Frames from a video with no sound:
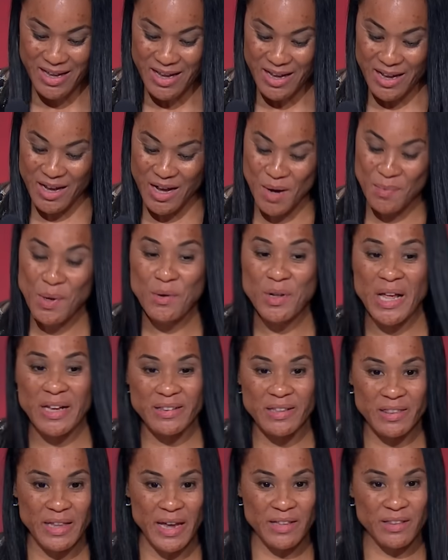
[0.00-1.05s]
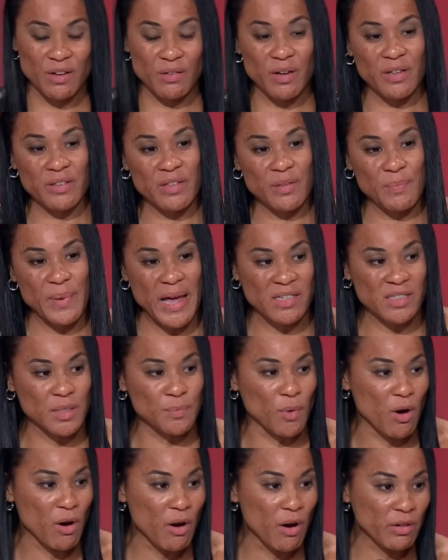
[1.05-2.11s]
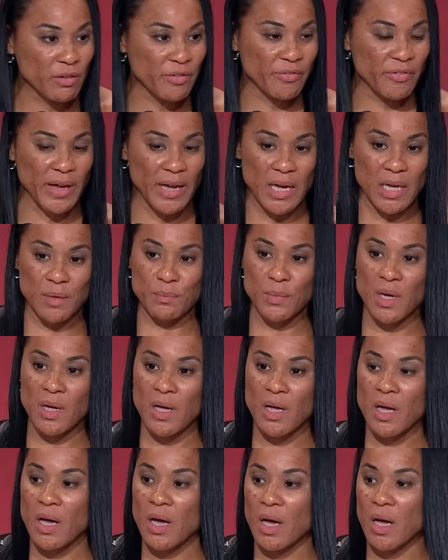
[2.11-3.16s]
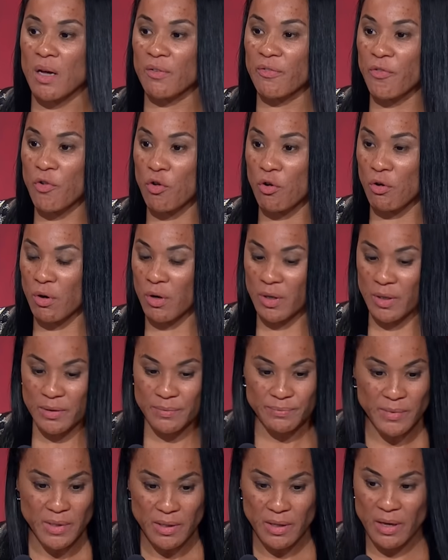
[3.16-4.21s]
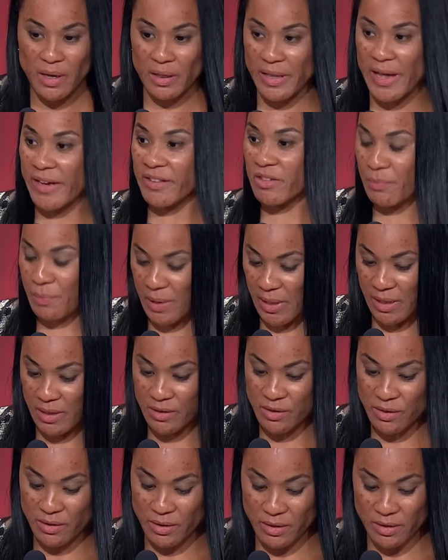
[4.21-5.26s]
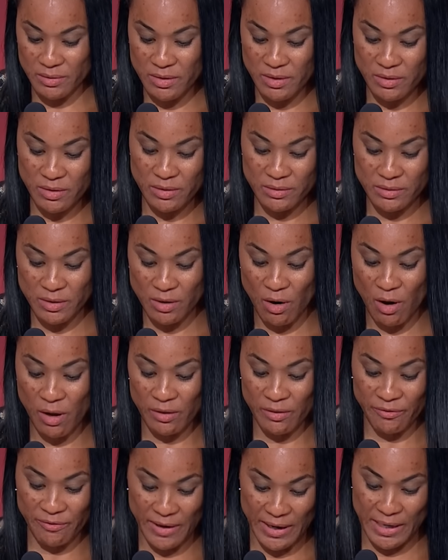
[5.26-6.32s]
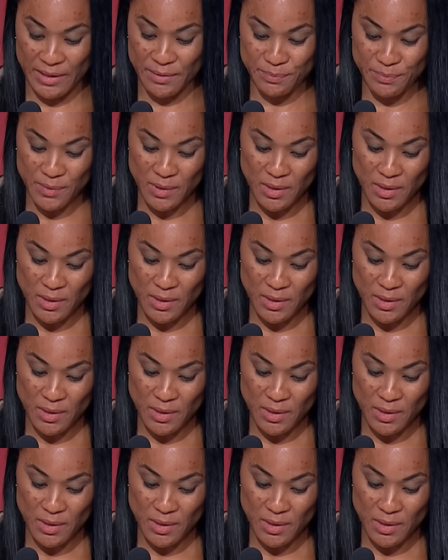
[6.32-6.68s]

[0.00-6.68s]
I'd like to thank the Basketball Hall of Fame for electing me into the Hall of Fame.